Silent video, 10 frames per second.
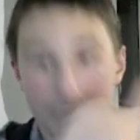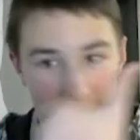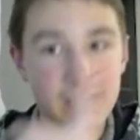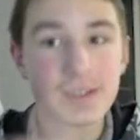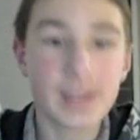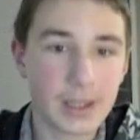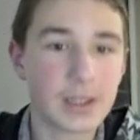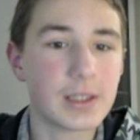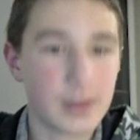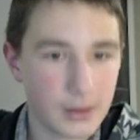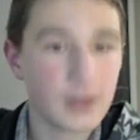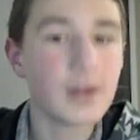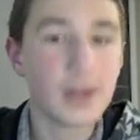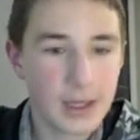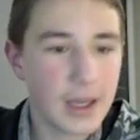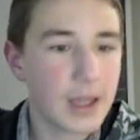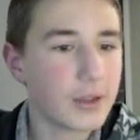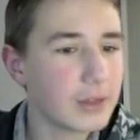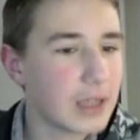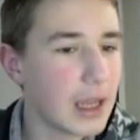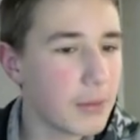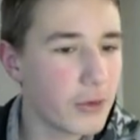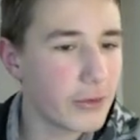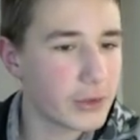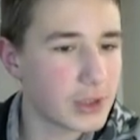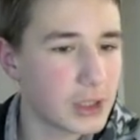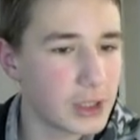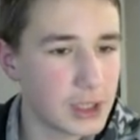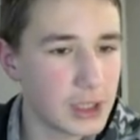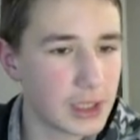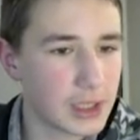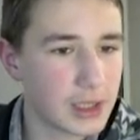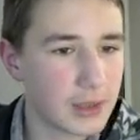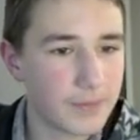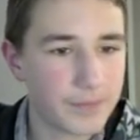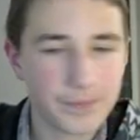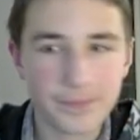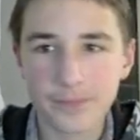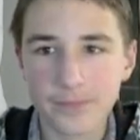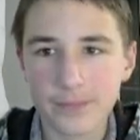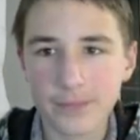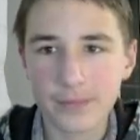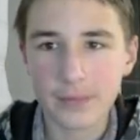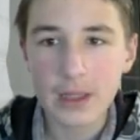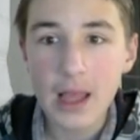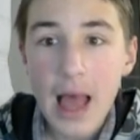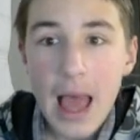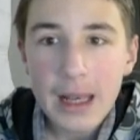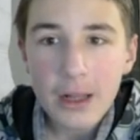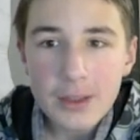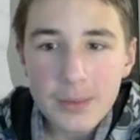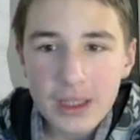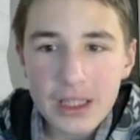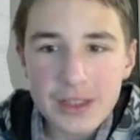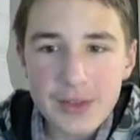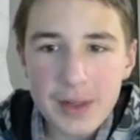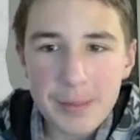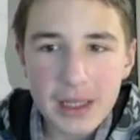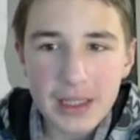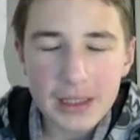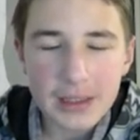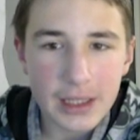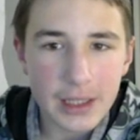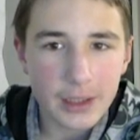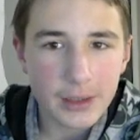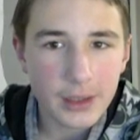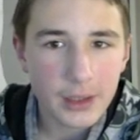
Yes, nice. Good game, Moose. GG's. And I was playing Rebecca 10.